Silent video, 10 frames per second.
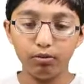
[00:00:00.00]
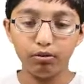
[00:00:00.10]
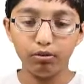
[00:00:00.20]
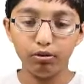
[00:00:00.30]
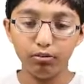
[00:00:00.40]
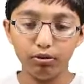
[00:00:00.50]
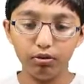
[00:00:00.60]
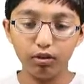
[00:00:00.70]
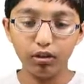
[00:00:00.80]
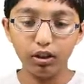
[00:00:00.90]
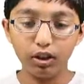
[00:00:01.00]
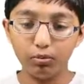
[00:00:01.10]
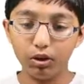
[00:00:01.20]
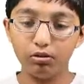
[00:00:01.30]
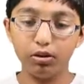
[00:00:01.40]
Before we move on,
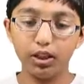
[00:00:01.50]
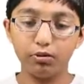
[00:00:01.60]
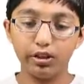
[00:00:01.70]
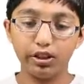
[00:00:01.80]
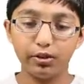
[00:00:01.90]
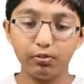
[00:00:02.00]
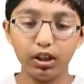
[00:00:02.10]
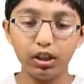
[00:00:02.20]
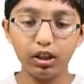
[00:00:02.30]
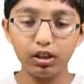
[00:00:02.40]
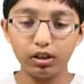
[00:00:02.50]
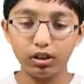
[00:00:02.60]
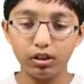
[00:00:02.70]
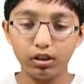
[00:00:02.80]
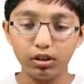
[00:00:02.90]
let me correct my
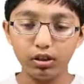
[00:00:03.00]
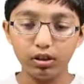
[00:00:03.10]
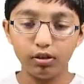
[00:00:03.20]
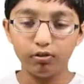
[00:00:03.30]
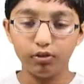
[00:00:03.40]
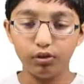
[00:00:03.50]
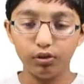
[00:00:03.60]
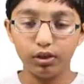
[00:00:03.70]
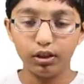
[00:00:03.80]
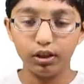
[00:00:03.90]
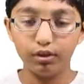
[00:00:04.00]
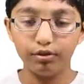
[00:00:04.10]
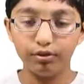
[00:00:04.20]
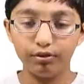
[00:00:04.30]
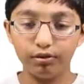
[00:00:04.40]
spellings for
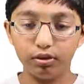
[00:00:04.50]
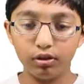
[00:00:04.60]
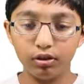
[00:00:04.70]
self.